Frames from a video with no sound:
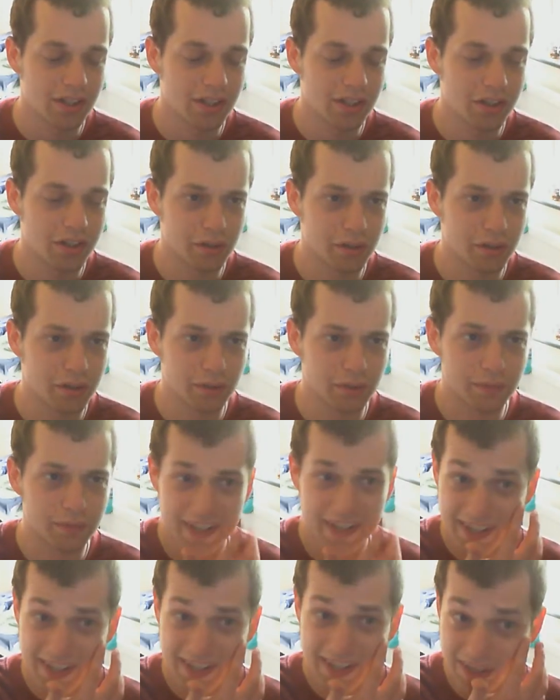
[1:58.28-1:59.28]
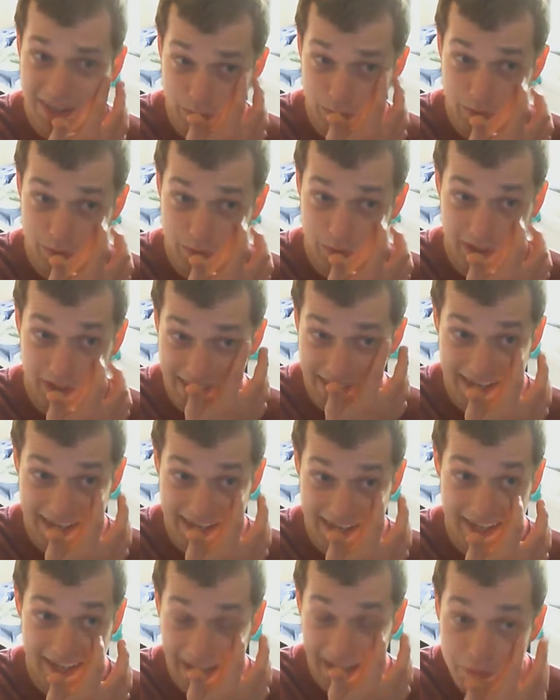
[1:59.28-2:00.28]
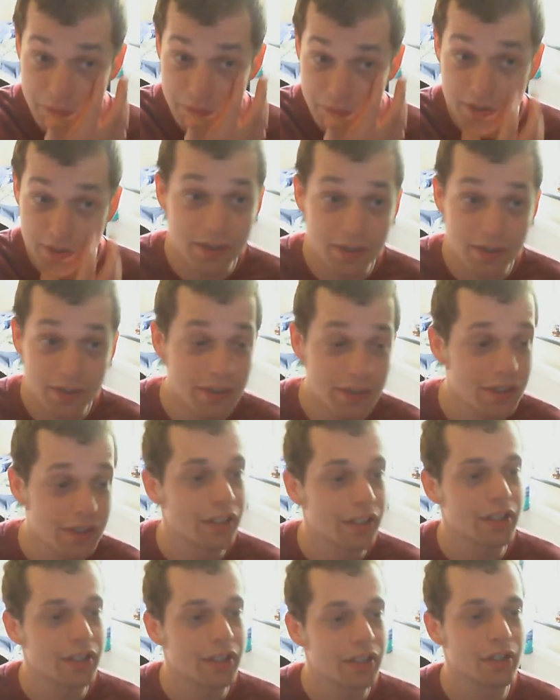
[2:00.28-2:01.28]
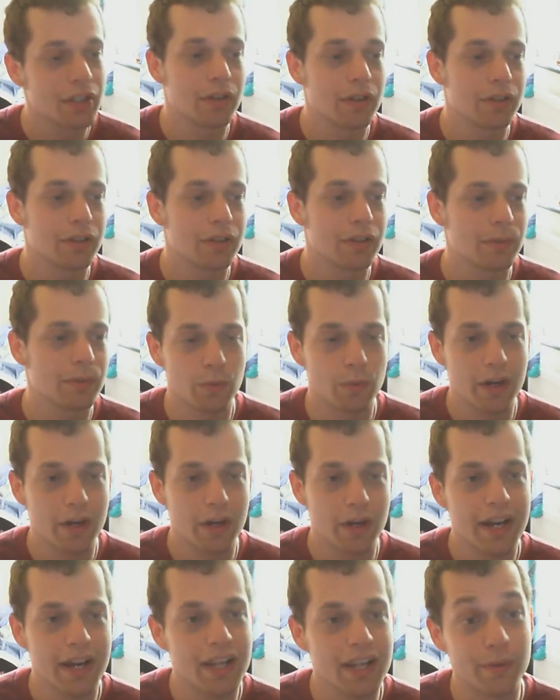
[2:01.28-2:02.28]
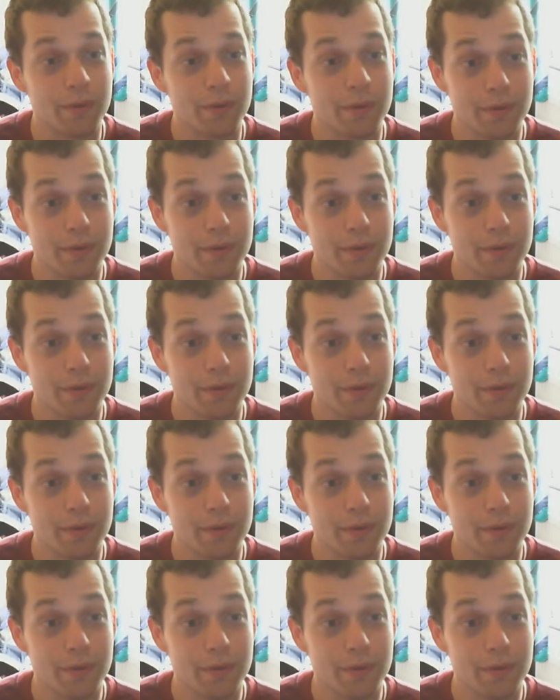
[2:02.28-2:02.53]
Cheryl Figgis, who's like the accountant. You've got Ray, who